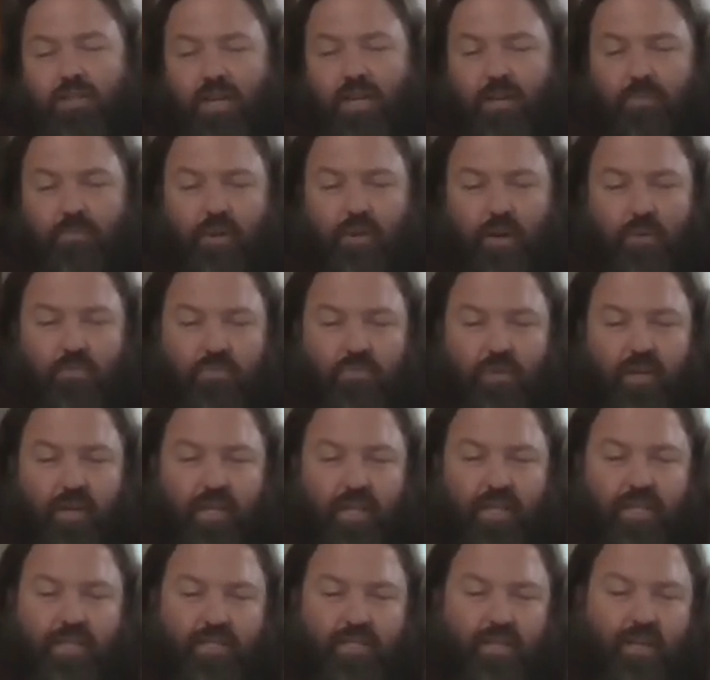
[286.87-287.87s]
I'm
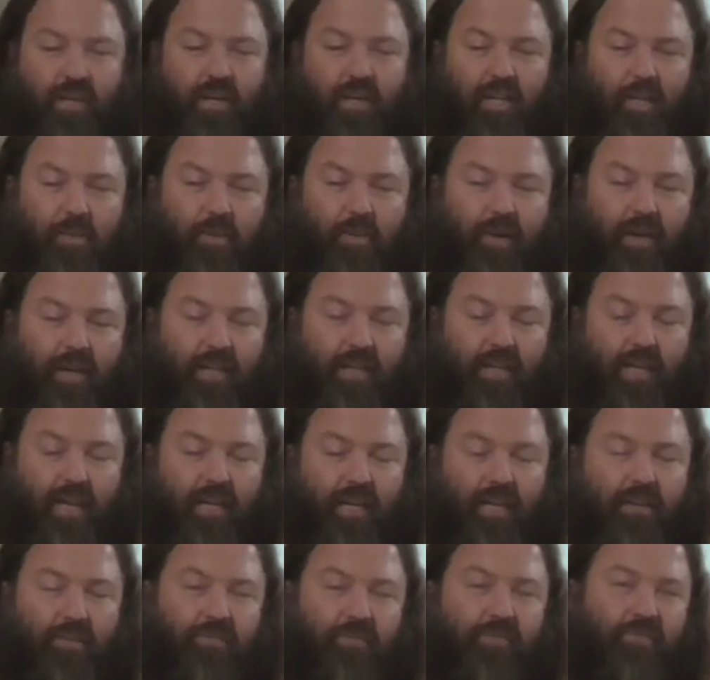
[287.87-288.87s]
really excited about it, and
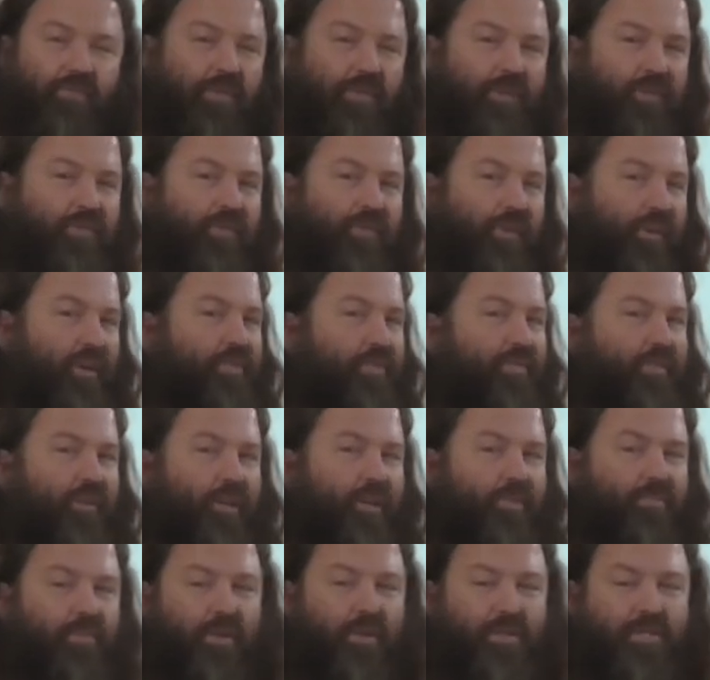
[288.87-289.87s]
I feel very,
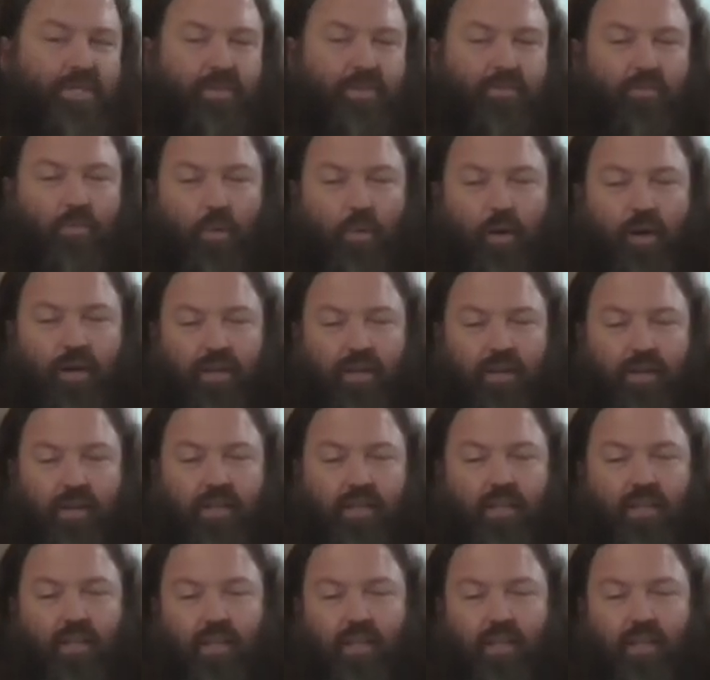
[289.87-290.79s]
very positive about it.